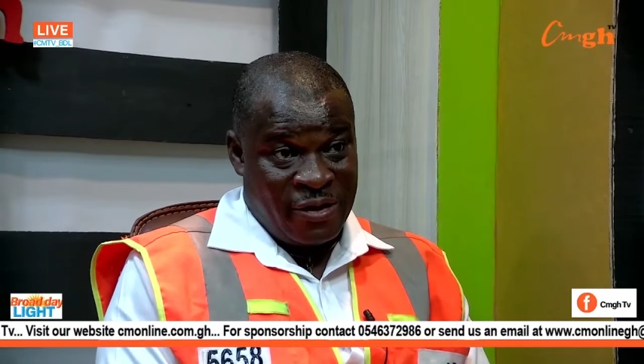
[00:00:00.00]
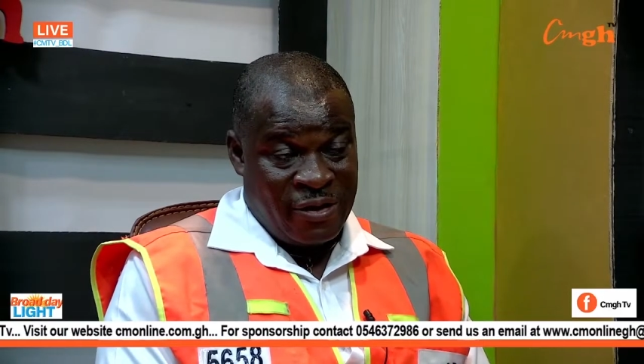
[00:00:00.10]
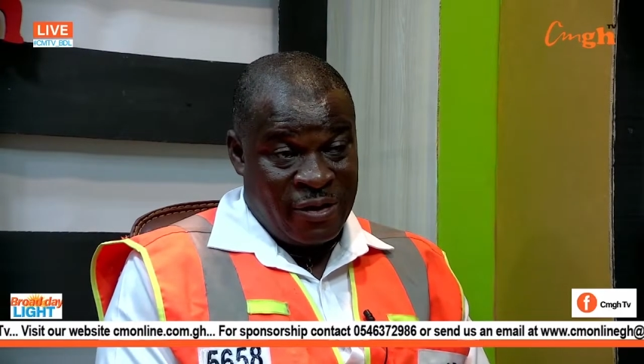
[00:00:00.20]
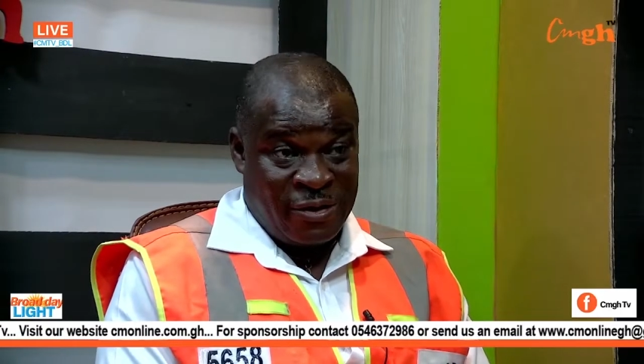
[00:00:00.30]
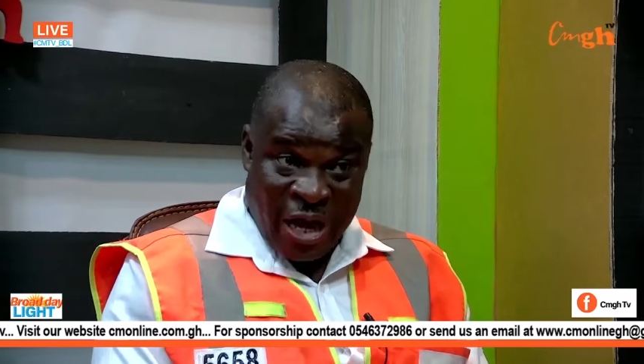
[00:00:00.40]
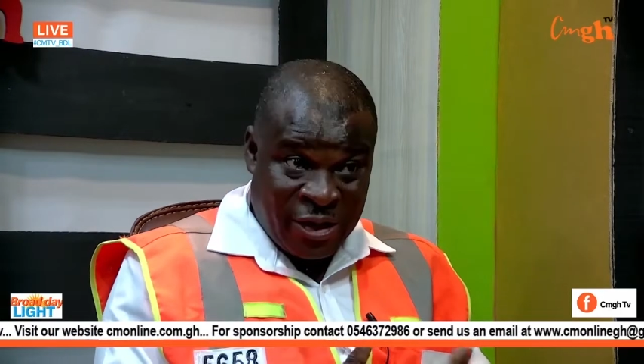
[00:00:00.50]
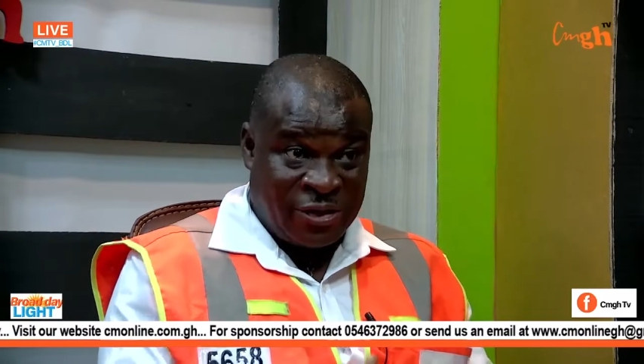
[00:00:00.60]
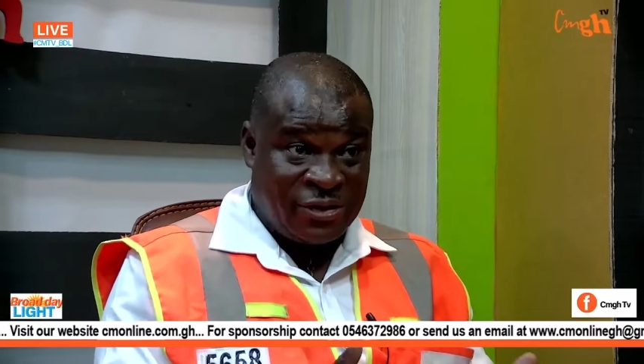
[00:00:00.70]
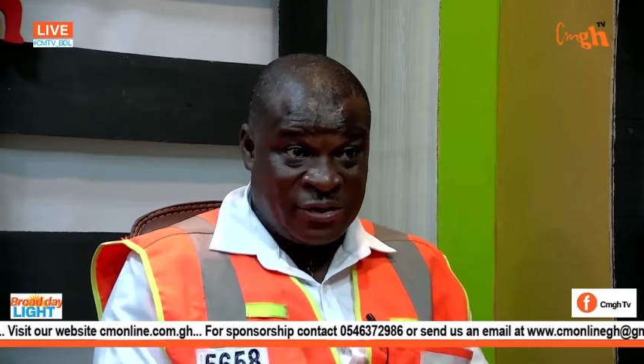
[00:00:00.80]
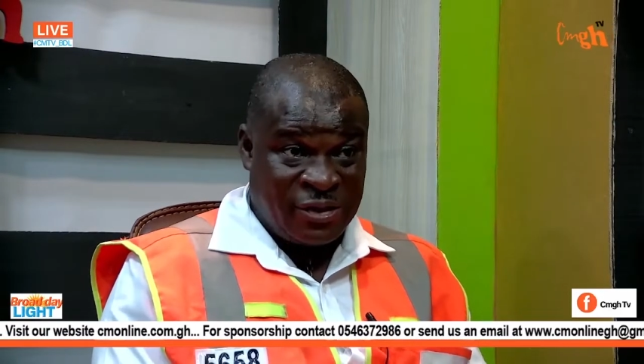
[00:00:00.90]
That
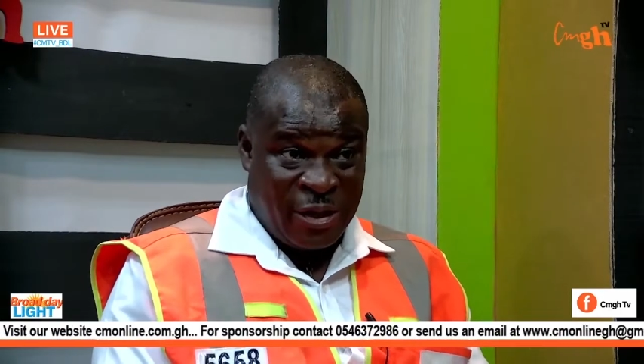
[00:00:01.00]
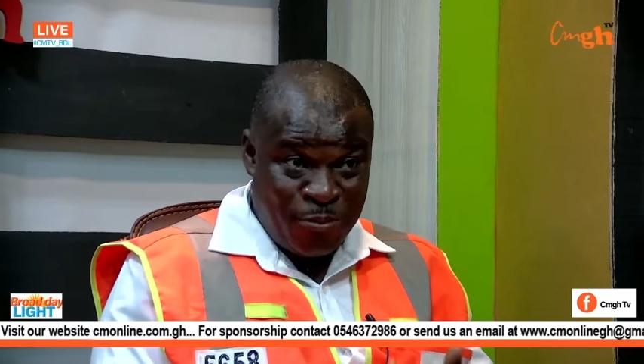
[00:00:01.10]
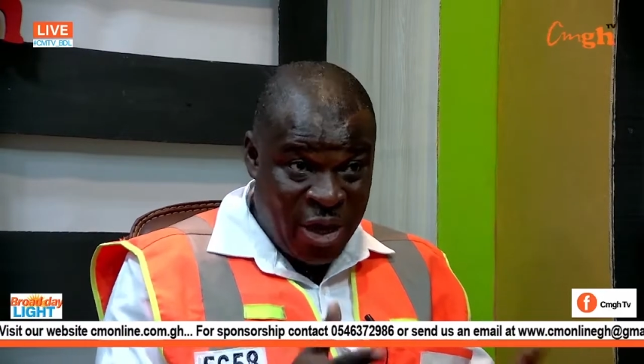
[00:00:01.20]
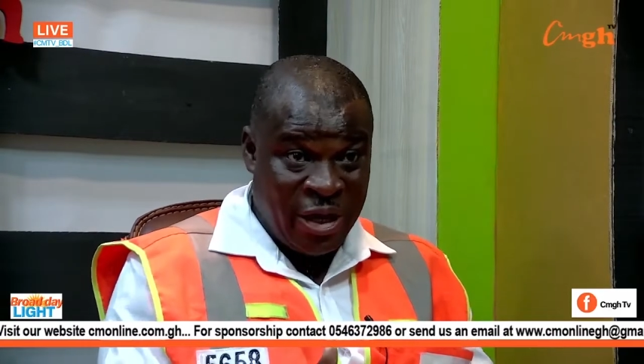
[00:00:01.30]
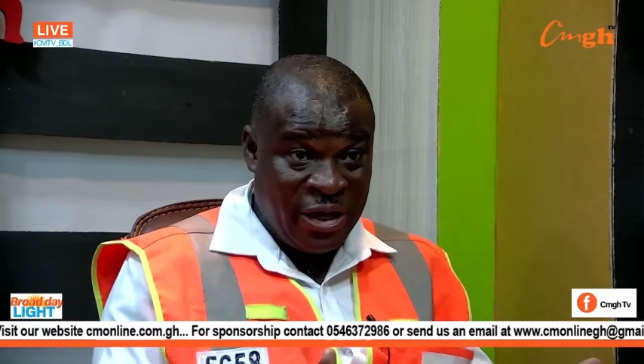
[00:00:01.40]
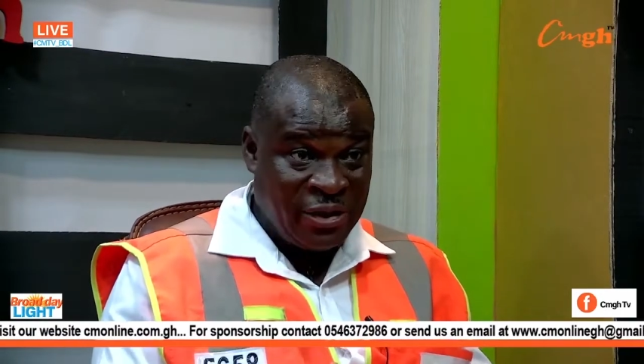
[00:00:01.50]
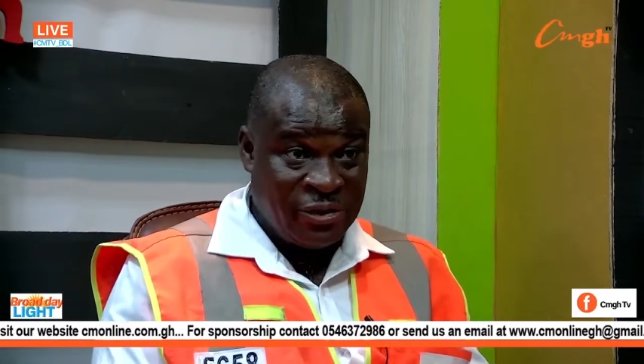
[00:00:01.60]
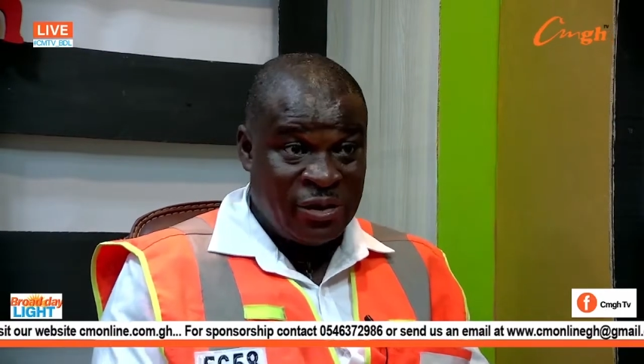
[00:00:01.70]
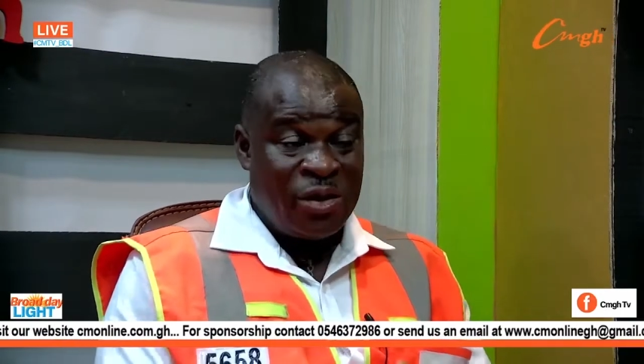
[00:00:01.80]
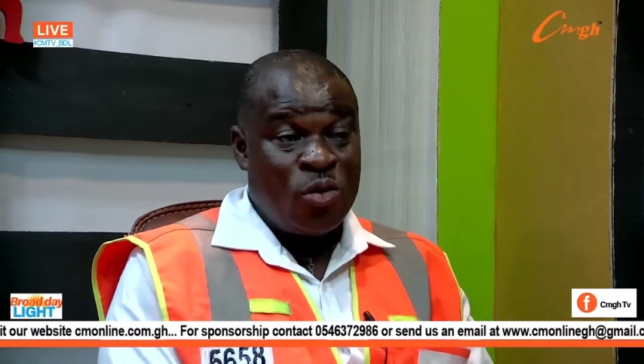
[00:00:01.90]
is the main
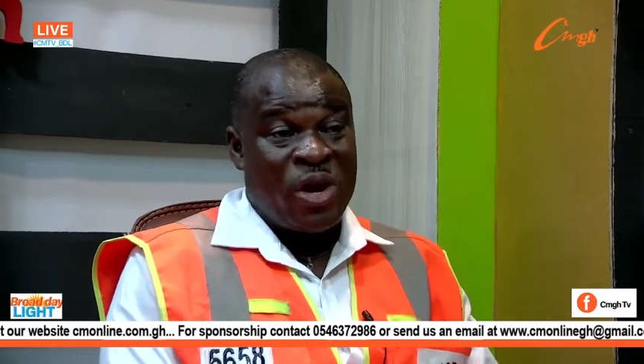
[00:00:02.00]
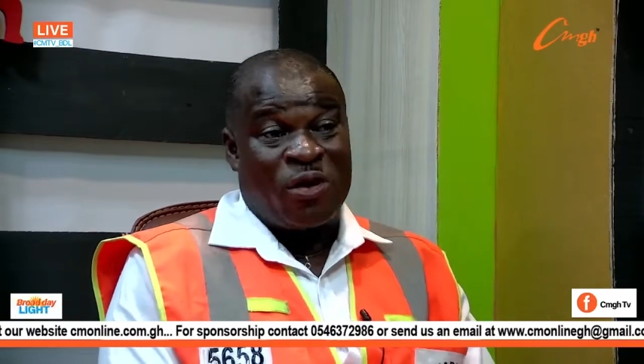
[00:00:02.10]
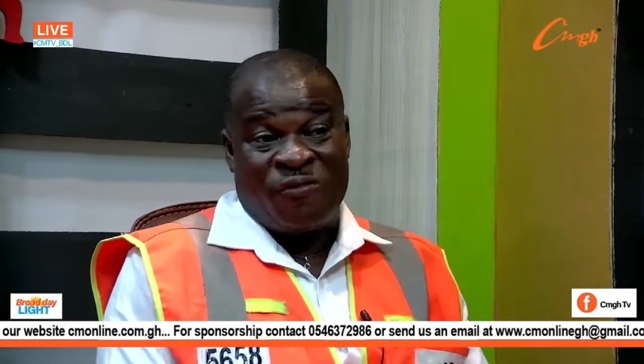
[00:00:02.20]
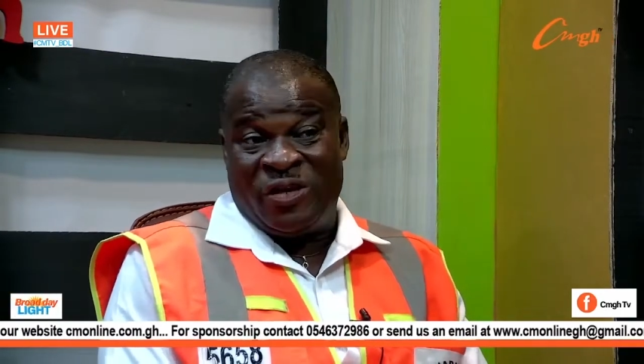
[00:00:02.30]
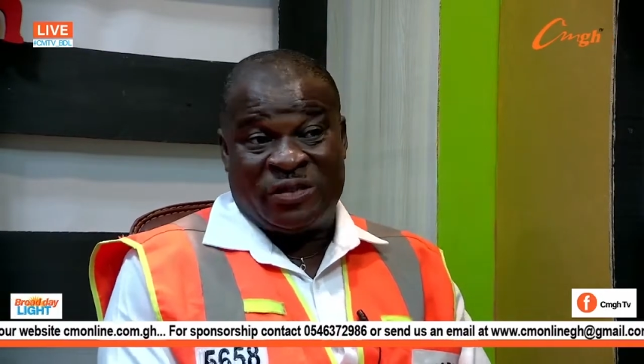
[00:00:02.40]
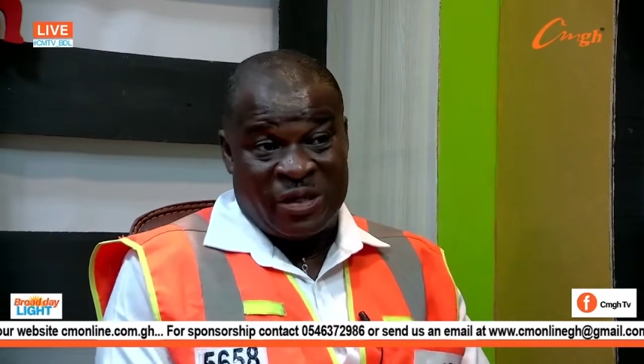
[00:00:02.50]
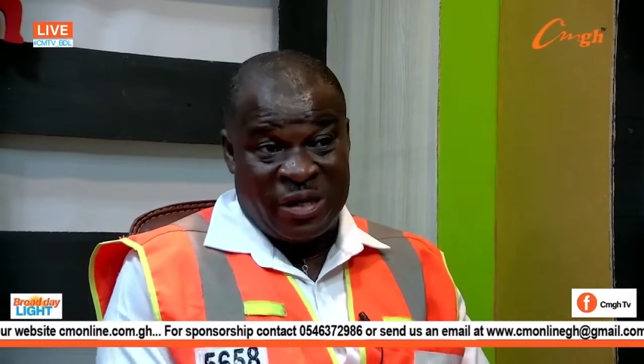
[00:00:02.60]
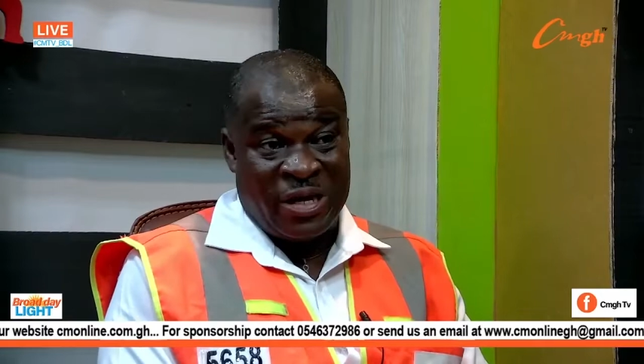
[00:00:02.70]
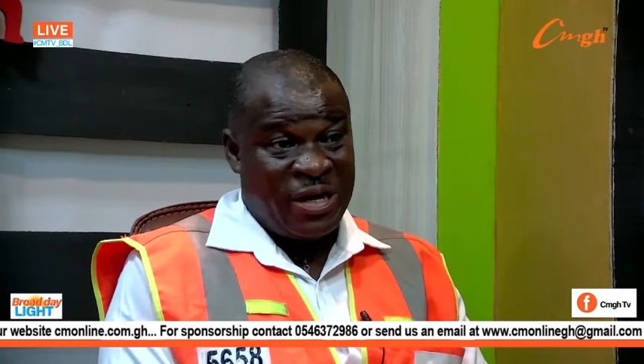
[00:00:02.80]
work of this uh,